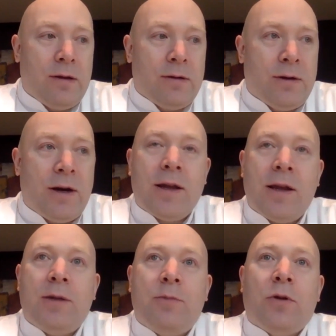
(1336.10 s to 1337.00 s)

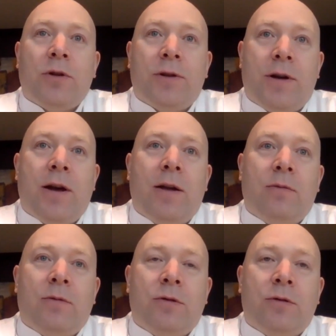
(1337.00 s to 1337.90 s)
dedicate more
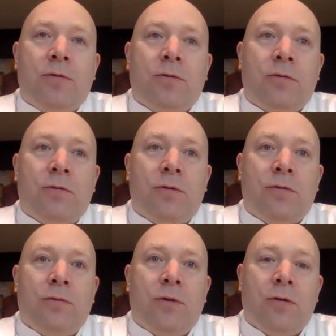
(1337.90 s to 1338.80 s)
time to
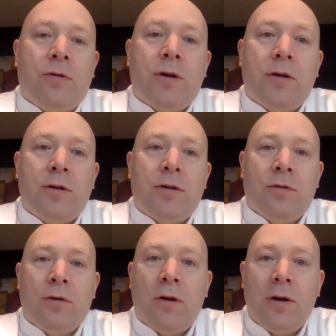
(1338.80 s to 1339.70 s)
yoga, to
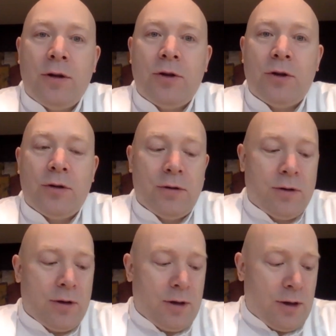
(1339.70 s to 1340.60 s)
knowledge,
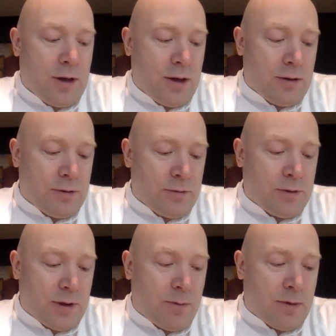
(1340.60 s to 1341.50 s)
and to
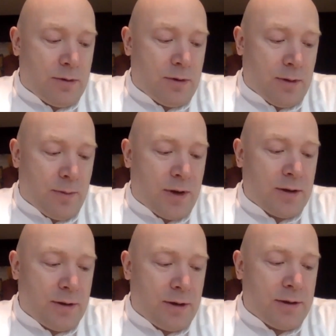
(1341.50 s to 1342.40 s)
some
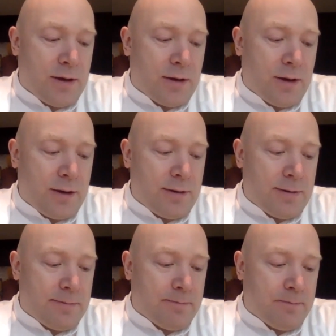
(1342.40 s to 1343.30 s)
other things like that.
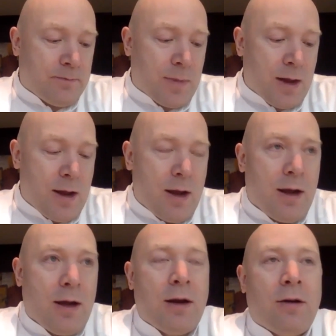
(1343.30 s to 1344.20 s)

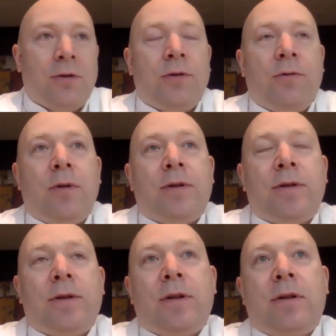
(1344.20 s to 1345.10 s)
And also,
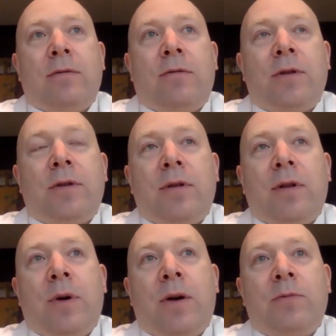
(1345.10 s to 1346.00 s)
that's what
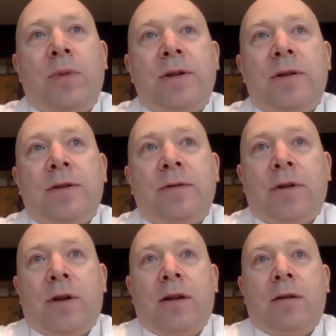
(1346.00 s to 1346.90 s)
about business,
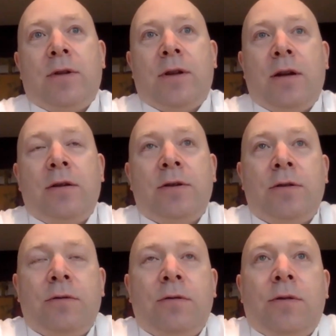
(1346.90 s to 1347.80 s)
what I
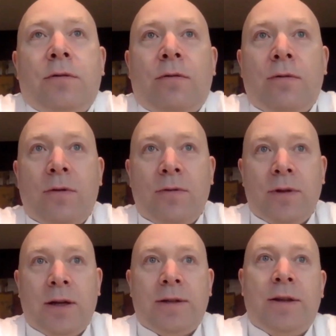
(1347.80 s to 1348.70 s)
understood over
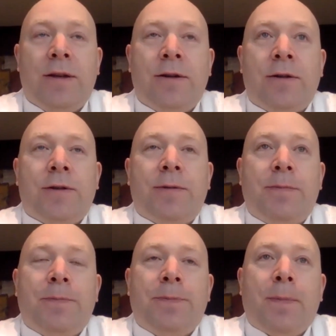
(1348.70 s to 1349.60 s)
last years,
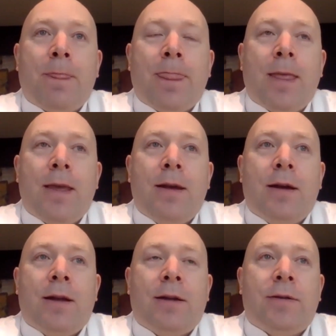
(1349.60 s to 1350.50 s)

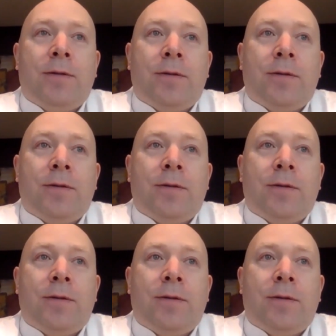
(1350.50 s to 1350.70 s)
that